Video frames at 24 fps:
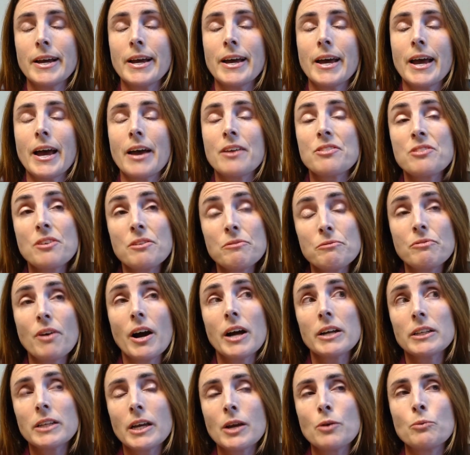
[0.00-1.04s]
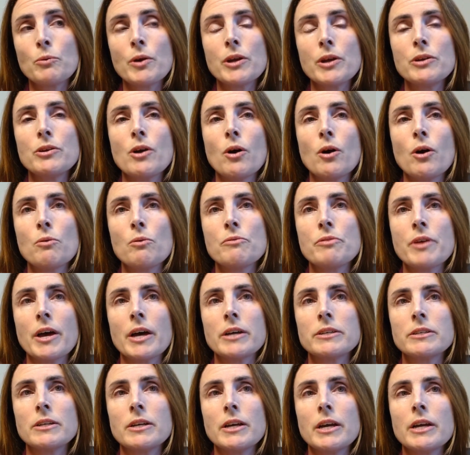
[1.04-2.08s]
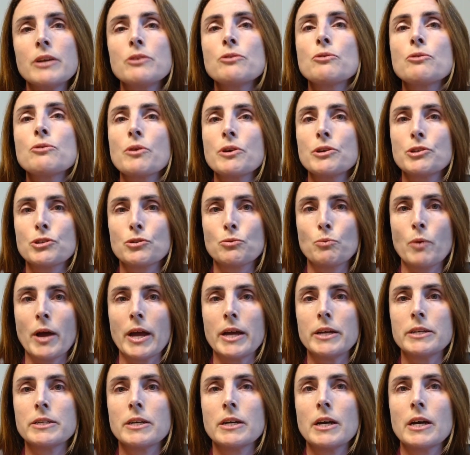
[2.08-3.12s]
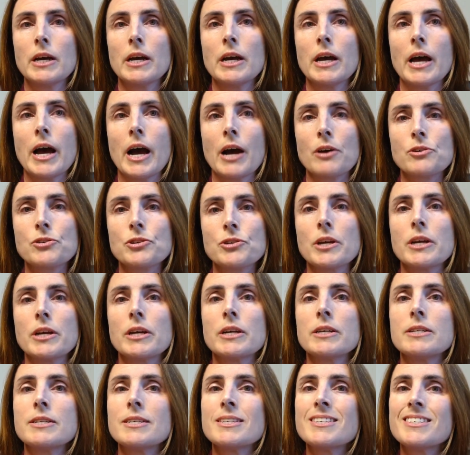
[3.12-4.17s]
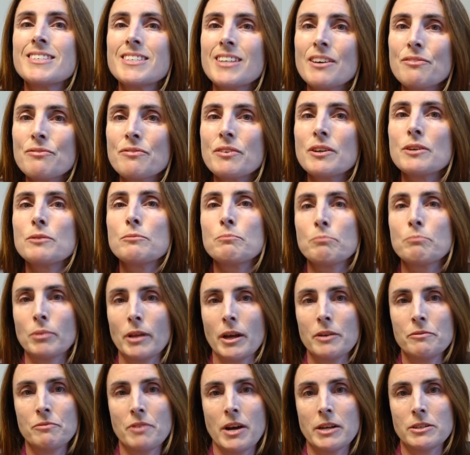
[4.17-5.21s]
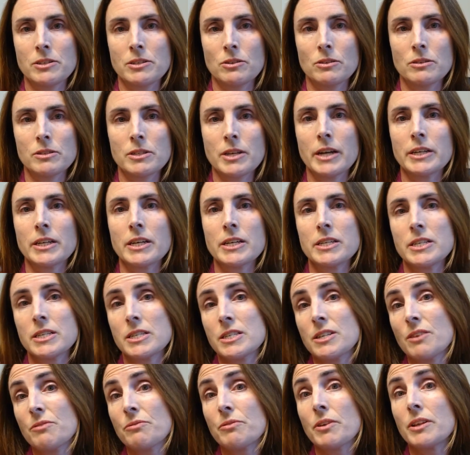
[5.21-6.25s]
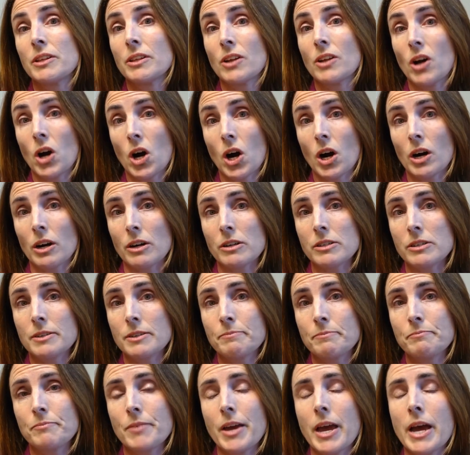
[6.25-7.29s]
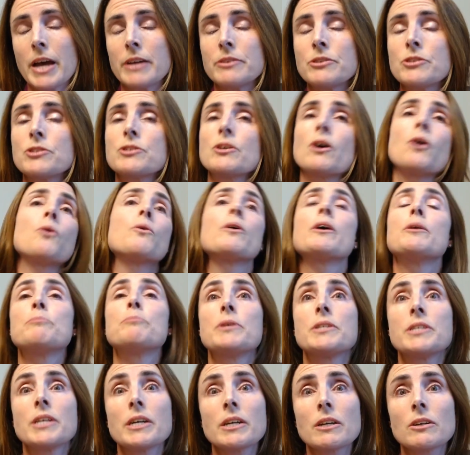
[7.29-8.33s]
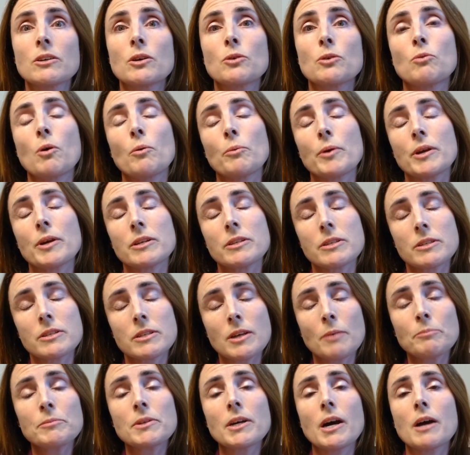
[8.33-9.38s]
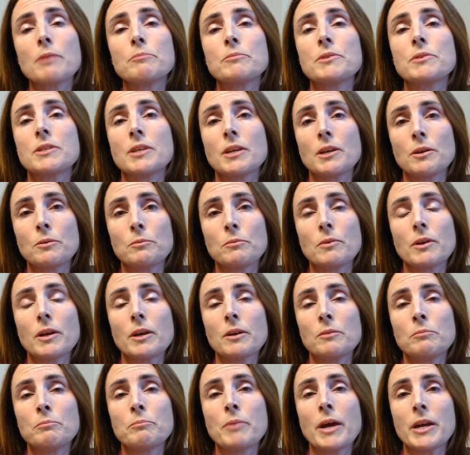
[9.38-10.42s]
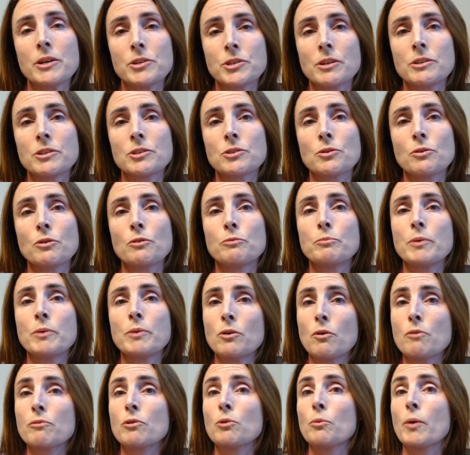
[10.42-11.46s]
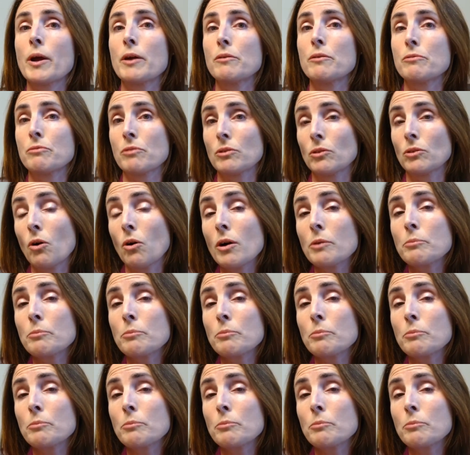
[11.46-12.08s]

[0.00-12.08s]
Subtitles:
And then finally, we know that increased weight actually can stiffen blood vessels and can stiffen the heart. And so, in particular, what we can sometimes see in patients who have been overweight for long